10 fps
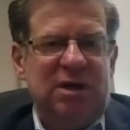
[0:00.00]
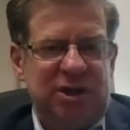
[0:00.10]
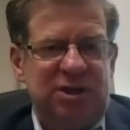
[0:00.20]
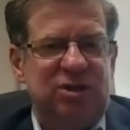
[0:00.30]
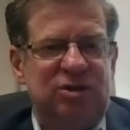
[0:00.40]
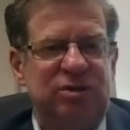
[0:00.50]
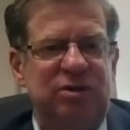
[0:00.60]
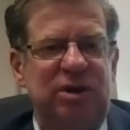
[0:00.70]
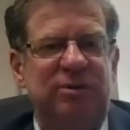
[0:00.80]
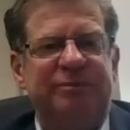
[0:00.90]
Justin
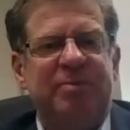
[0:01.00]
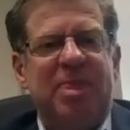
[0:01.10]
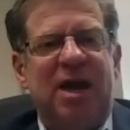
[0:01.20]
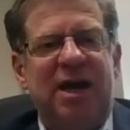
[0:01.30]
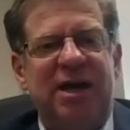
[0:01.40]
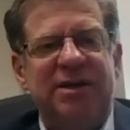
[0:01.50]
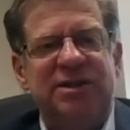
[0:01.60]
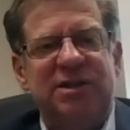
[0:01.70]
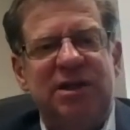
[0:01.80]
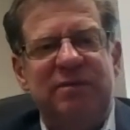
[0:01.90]
Trudeau,
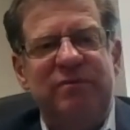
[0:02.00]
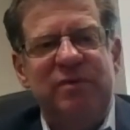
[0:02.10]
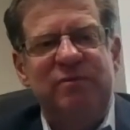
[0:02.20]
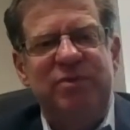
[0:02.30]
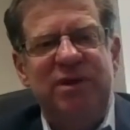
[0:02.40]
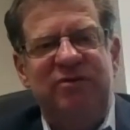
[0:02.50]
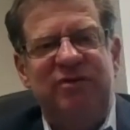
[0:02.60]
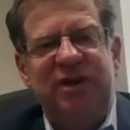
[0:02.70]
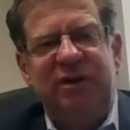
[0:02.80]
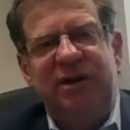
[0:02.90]
has um, been
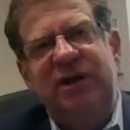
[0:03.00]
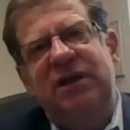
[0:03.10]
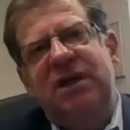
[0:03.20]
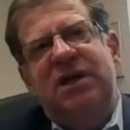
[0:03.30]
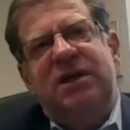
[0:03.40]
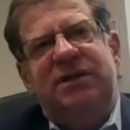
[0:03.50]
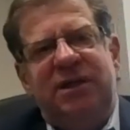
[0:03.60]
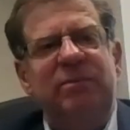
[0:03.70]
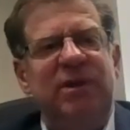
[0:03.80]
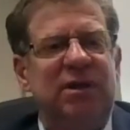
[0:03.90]
very
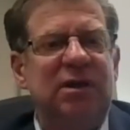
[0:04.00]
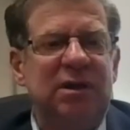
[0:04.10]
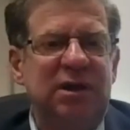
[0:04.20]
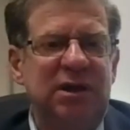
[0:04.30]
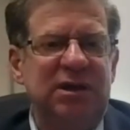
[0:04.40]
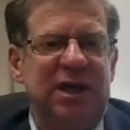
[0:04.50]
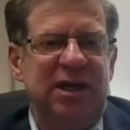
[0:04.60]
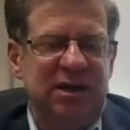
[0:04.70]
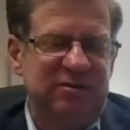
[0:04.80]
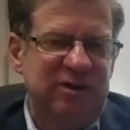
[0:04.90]
timid in
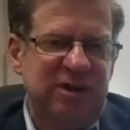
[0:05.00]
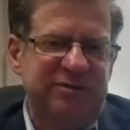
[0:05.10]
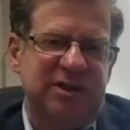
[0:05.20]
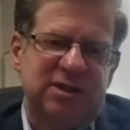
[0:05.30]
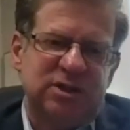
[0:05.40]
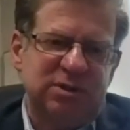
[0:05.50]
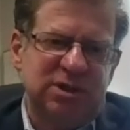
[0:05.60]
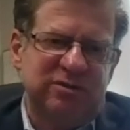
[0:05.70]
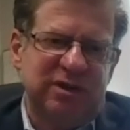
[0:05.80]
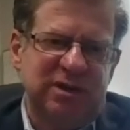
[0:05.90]
getting involved in this, which
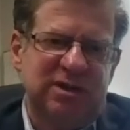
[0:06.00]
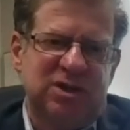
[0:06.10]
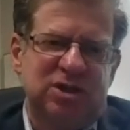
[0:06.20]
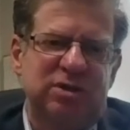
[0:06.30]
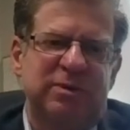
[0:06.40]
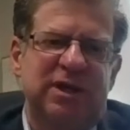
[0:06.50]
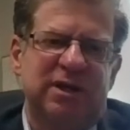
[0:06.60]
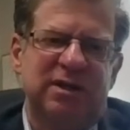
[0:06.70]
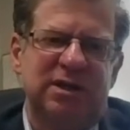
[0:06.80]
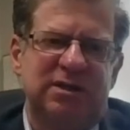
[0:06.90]
is very disturbing. And
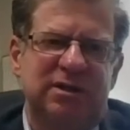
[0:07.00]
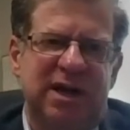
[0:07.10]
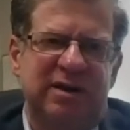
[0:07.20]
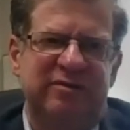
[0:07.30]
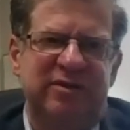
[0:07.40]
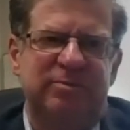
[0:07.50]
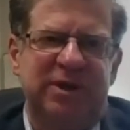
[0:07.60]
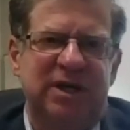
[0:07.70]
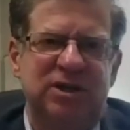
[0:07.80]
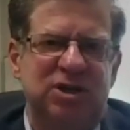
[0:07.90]
I think it could have
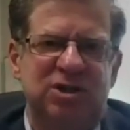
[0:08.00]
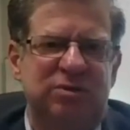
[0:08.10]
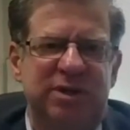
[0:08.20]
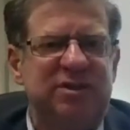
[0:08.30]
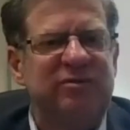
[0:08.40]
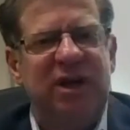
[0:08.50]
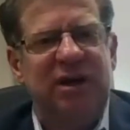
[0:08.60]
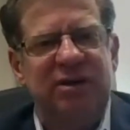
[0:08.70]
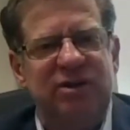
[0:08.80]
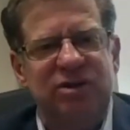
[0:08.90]
implications in the rest of
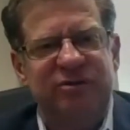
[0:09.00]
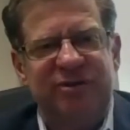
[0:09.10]
Canada too.